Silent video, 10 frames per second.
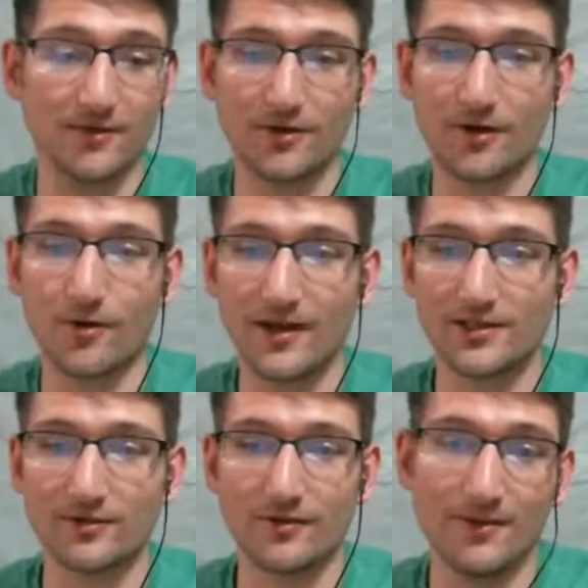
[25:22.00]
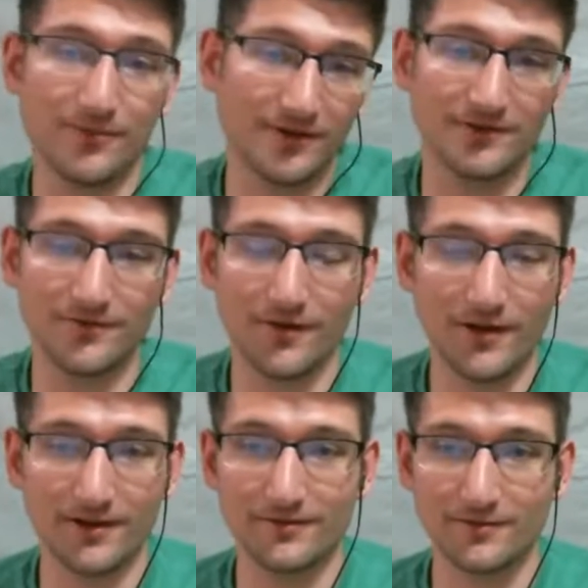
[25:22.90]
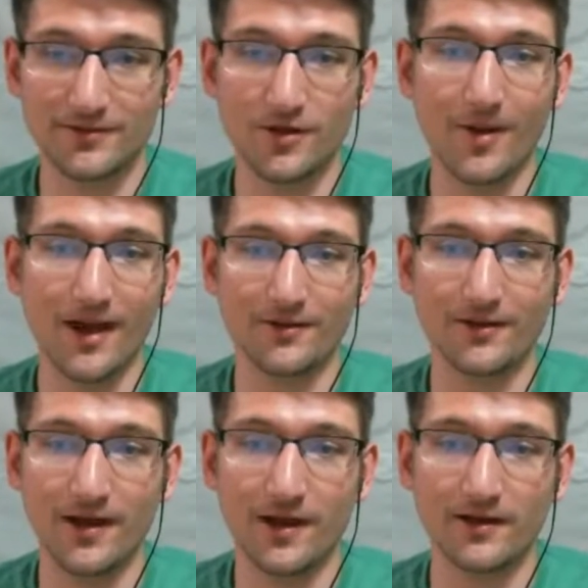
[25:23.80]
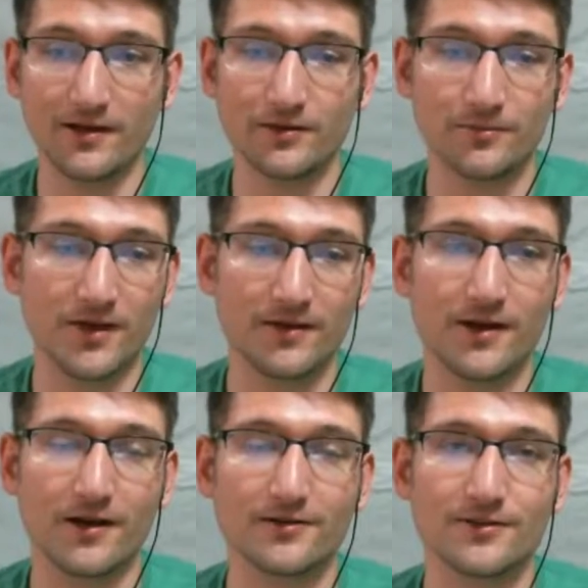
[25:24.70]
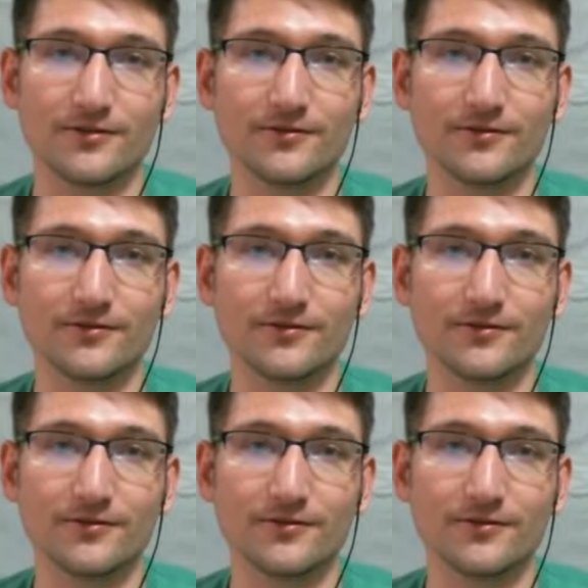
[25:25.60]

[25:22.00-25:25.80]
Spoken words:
Croatia, right? But fuck it. Let's go back there again. He can be on that card too.